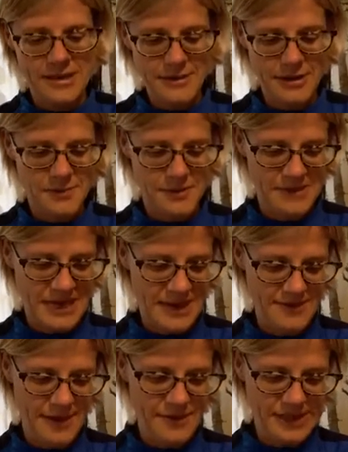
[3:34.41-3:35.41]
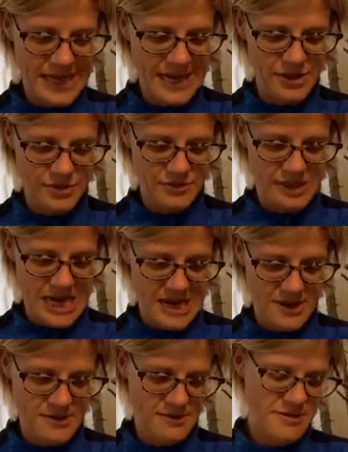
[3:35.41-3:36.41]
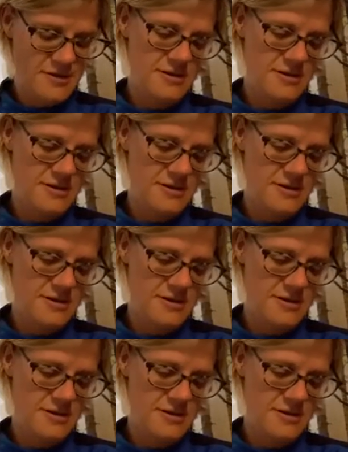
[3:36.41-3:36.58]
Did anybody else remember that? That was an actual saying.